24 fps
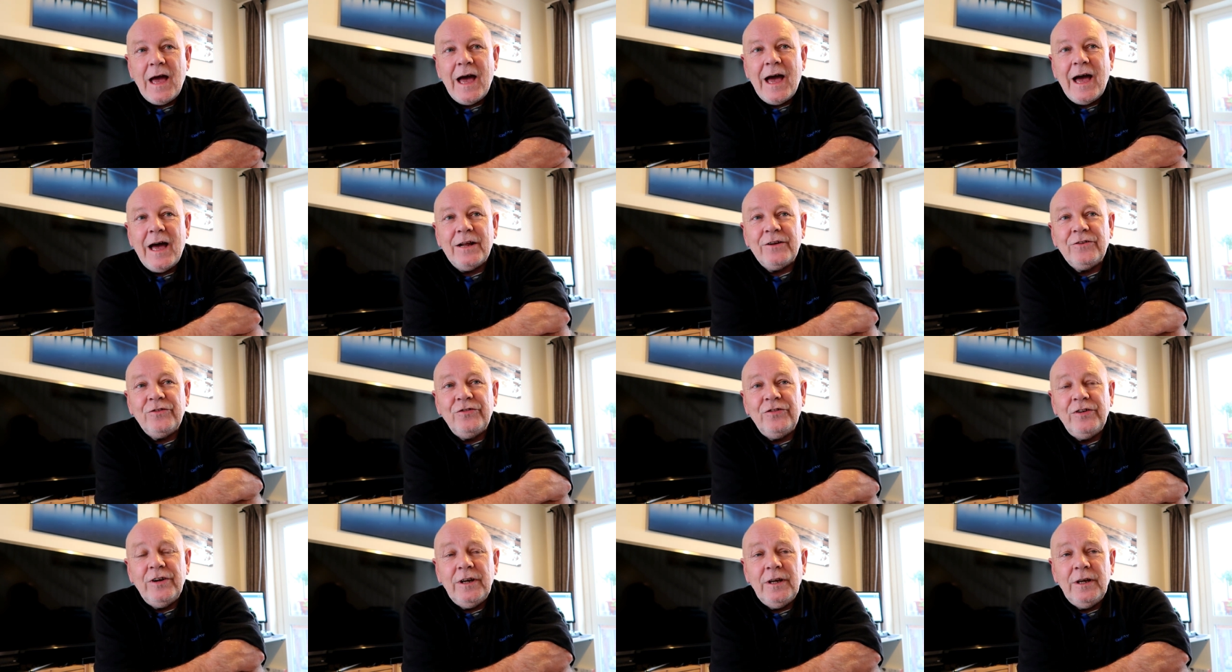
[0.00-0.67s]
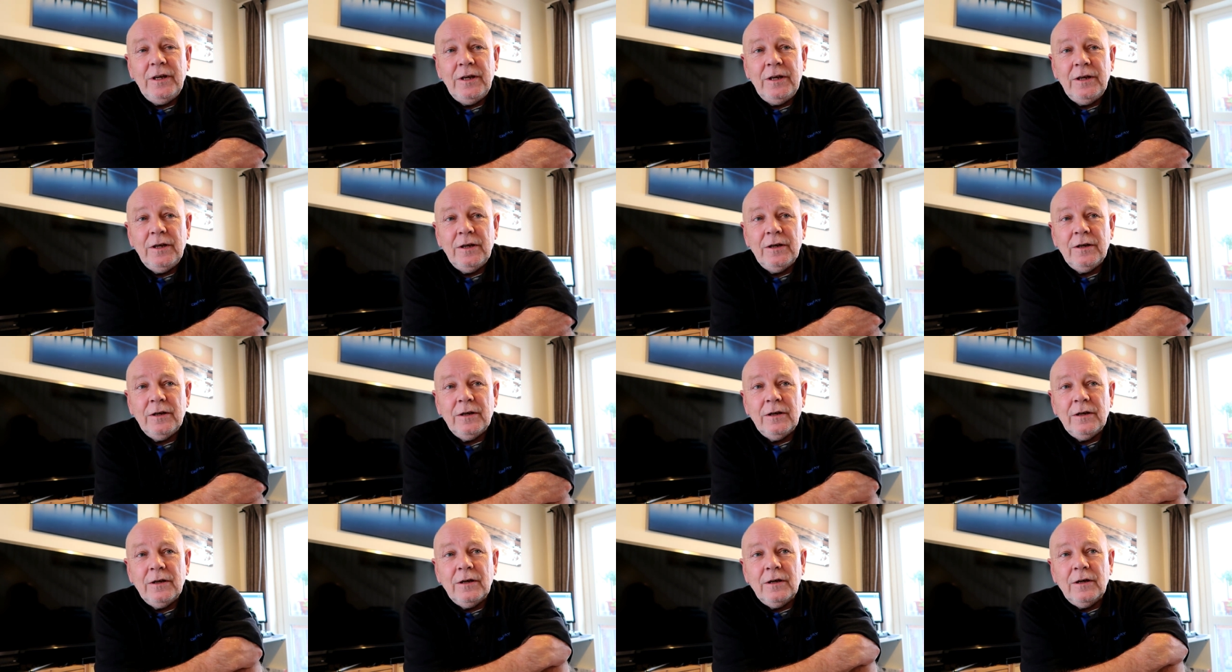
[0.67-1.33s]
and she
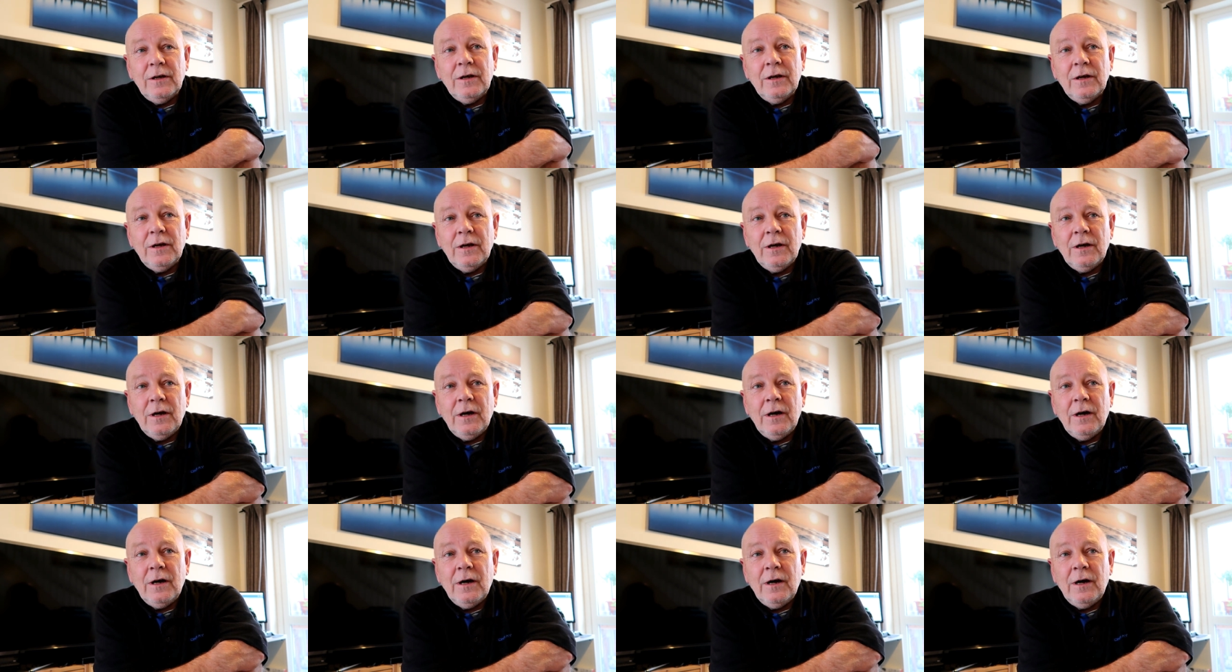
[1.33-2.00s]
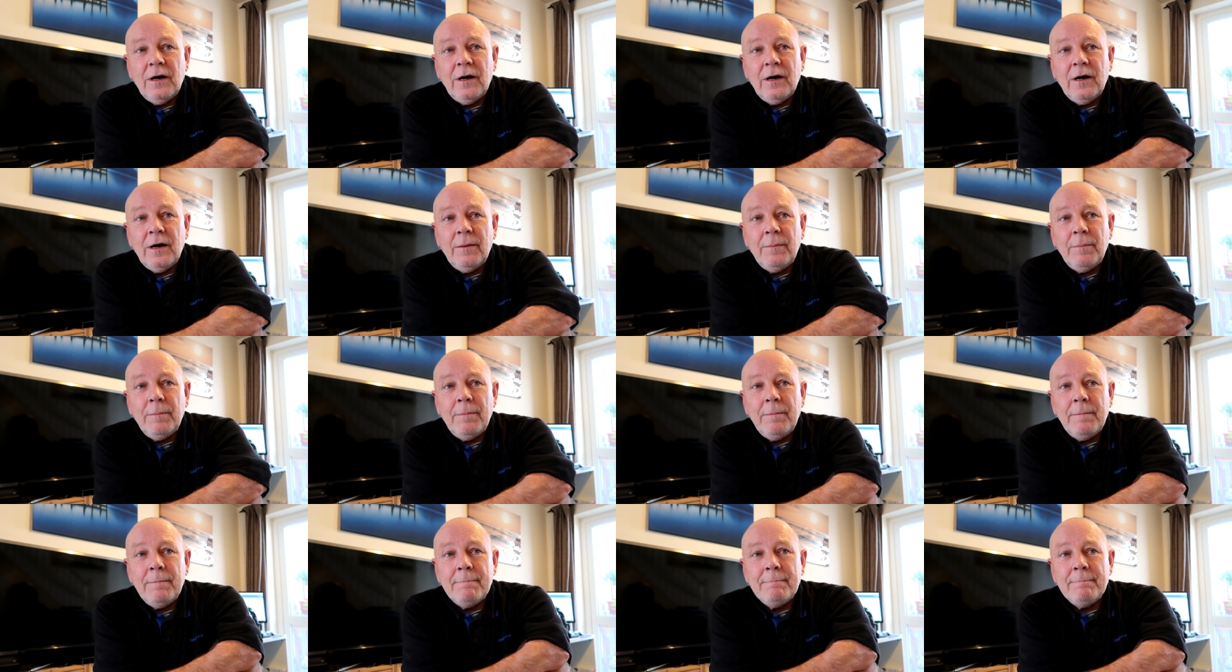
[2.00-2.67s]

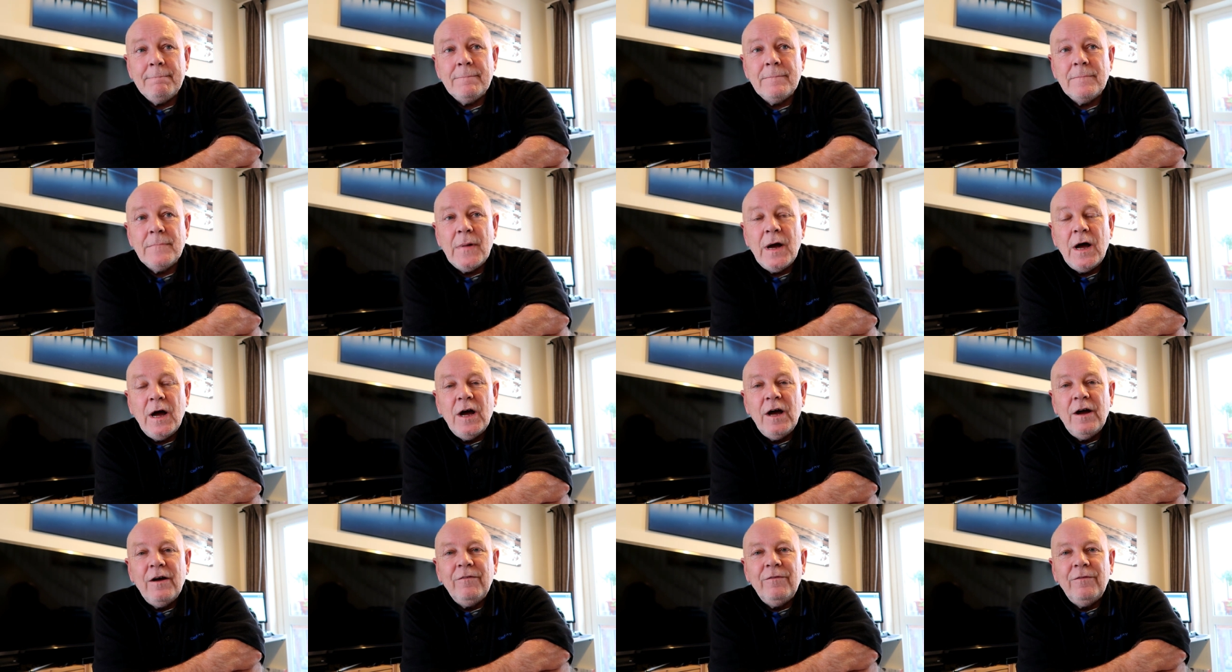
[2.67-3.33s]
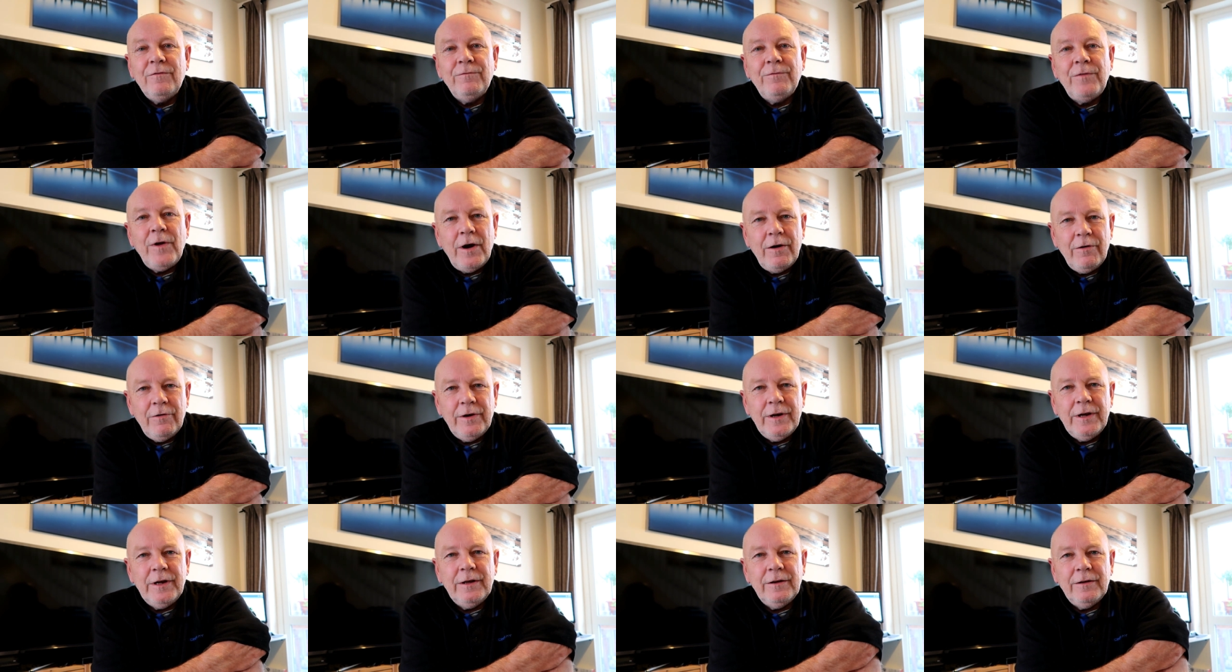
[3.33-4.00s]
um,
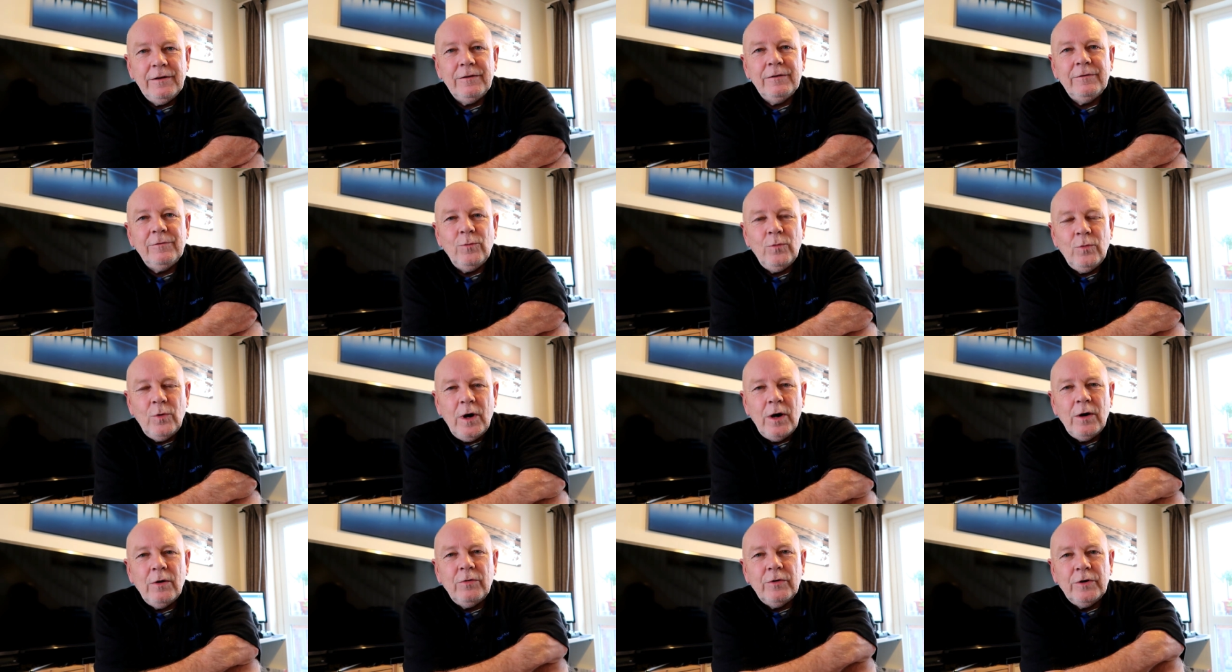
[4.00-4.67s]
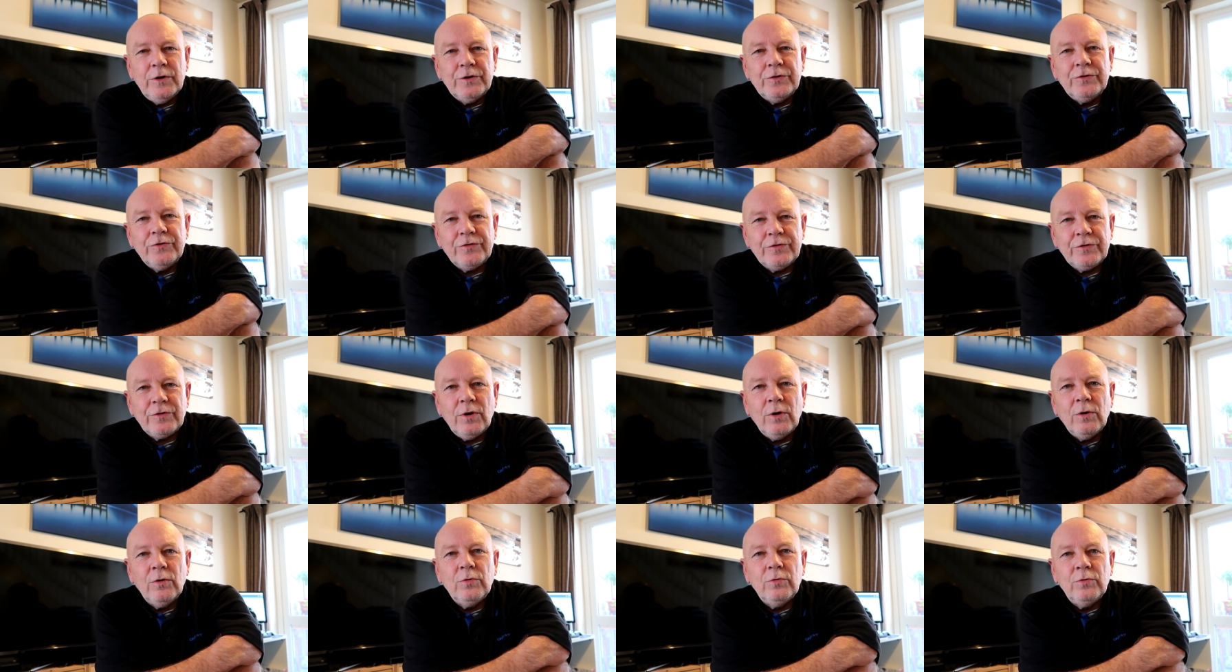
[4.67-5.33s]
very well
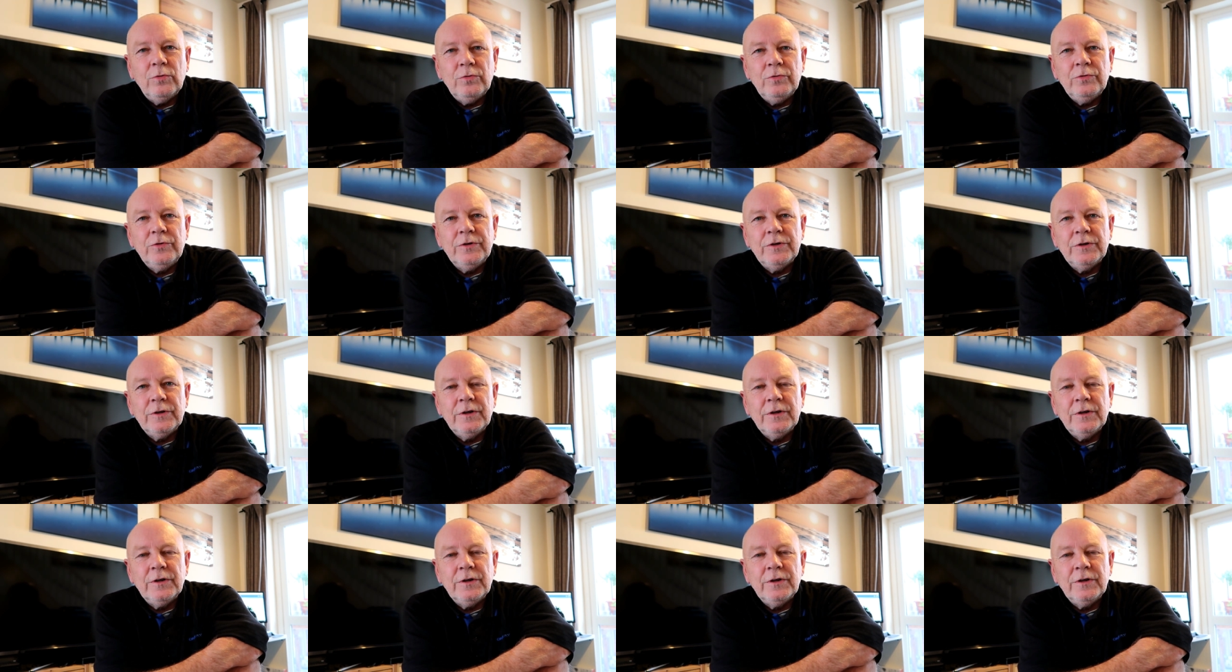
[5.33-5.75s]
controlled.